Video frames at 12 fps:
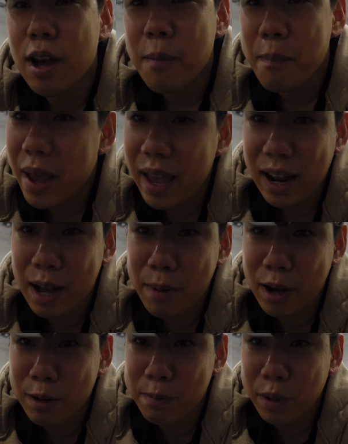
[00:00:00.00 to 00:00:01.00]
Man, I'm
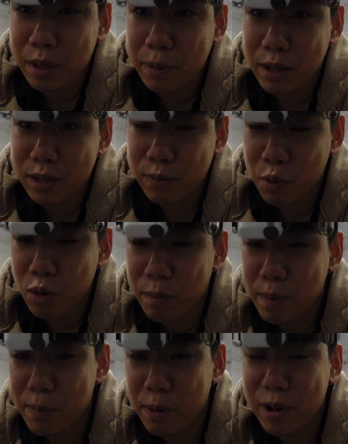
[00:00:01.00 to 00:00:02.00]
out of breath because of the
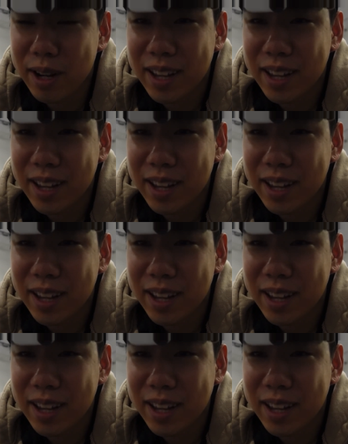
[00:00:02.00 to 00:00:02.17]
warm-up already.